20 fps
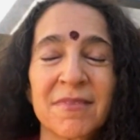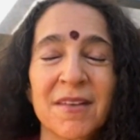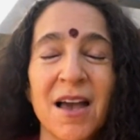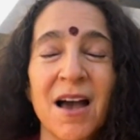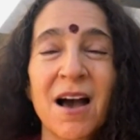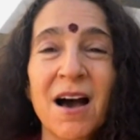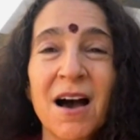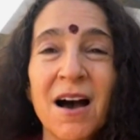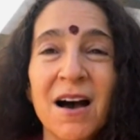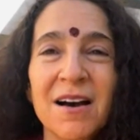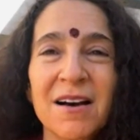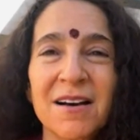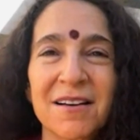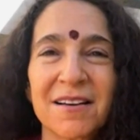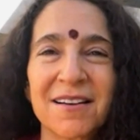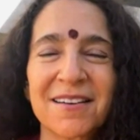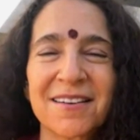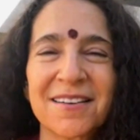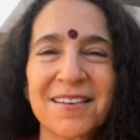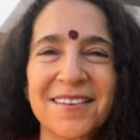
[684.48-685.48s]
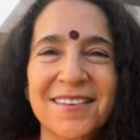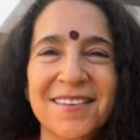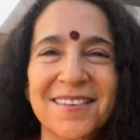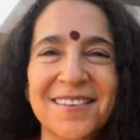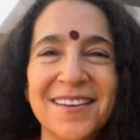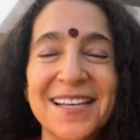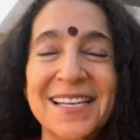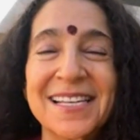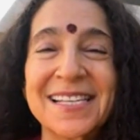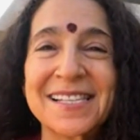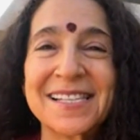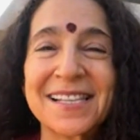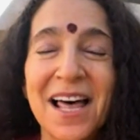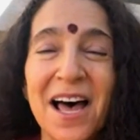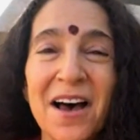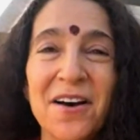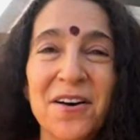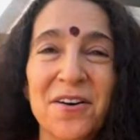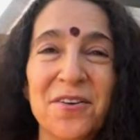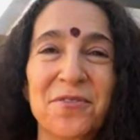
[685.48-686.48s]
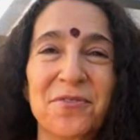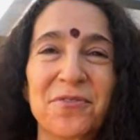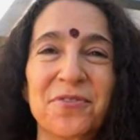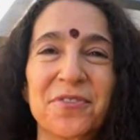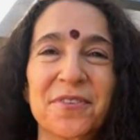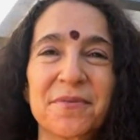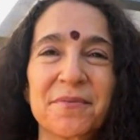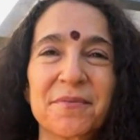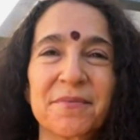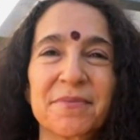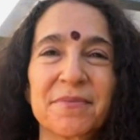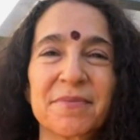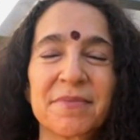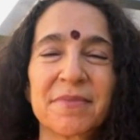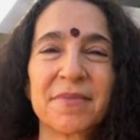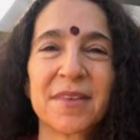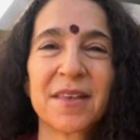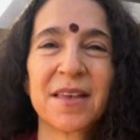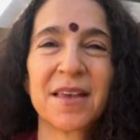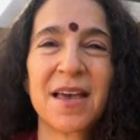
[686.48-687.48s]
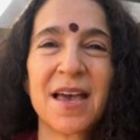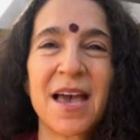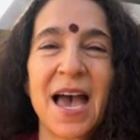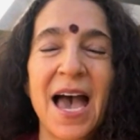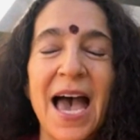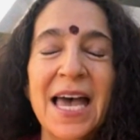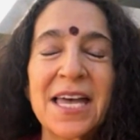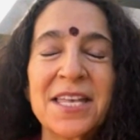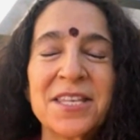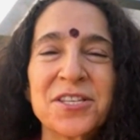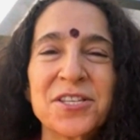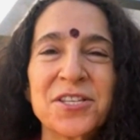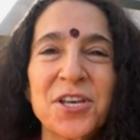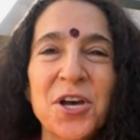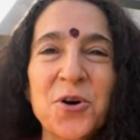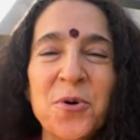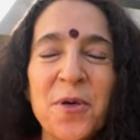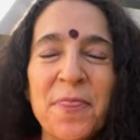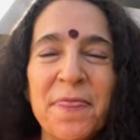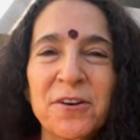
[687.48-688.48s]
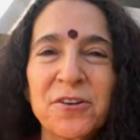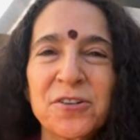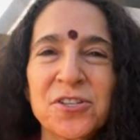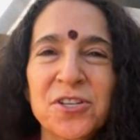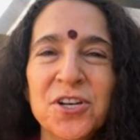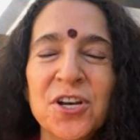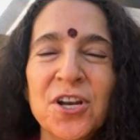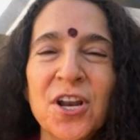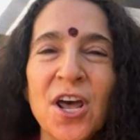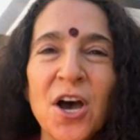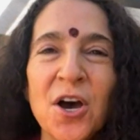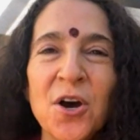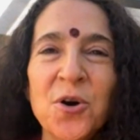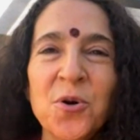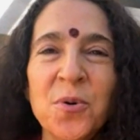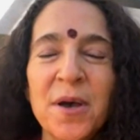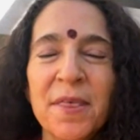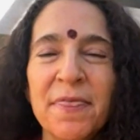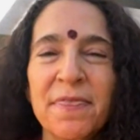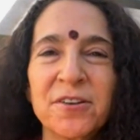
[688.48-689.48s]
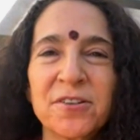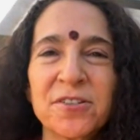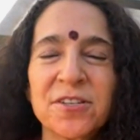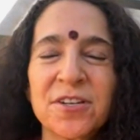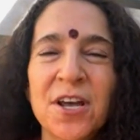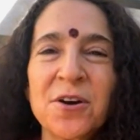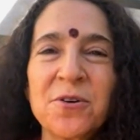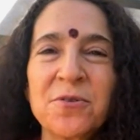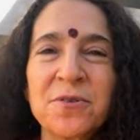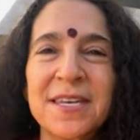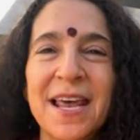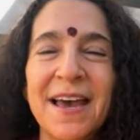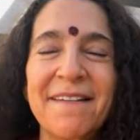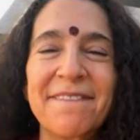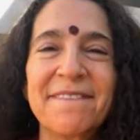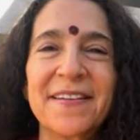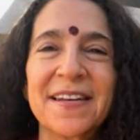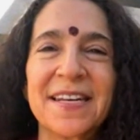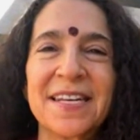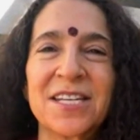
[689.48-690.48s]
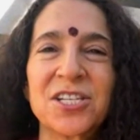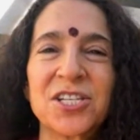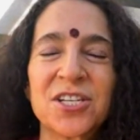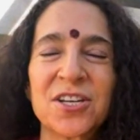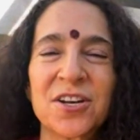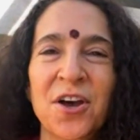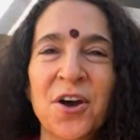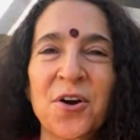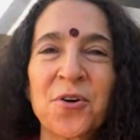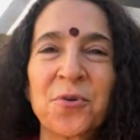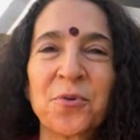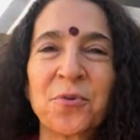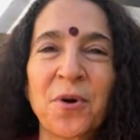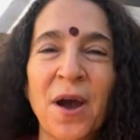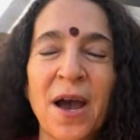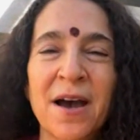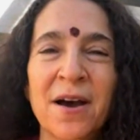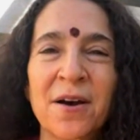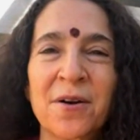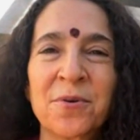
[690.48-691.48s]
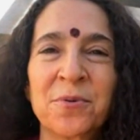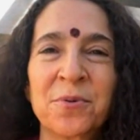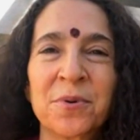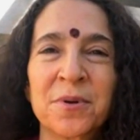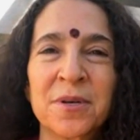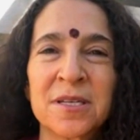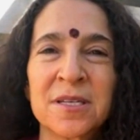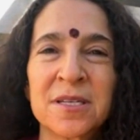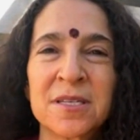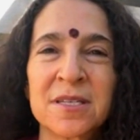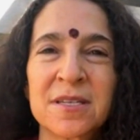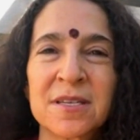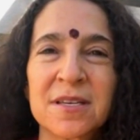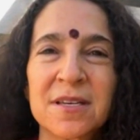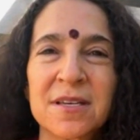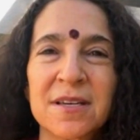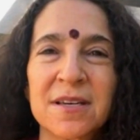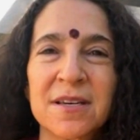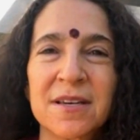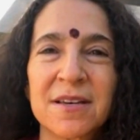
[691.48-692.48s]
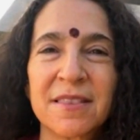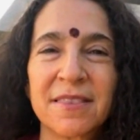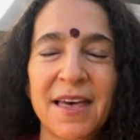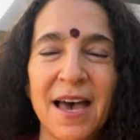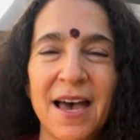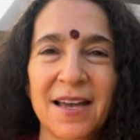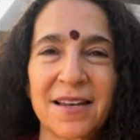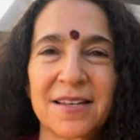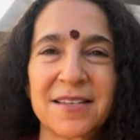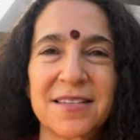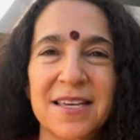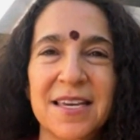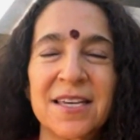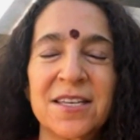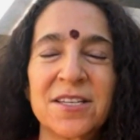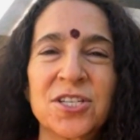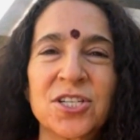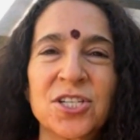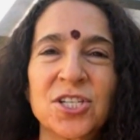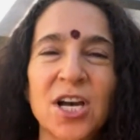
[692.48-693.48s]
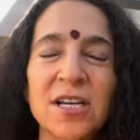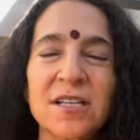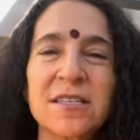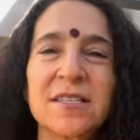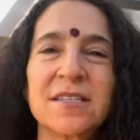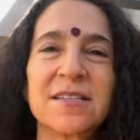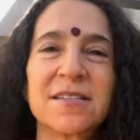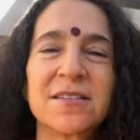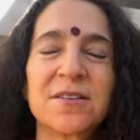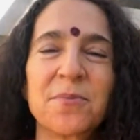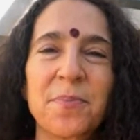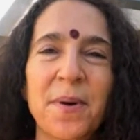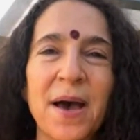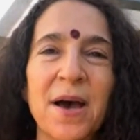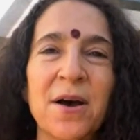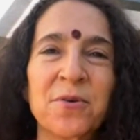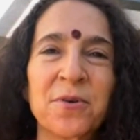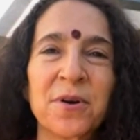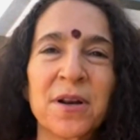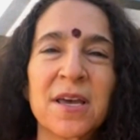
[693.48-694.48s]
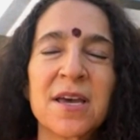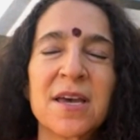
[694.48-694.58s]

A hug is love. And so there's no definition around that. It just is about,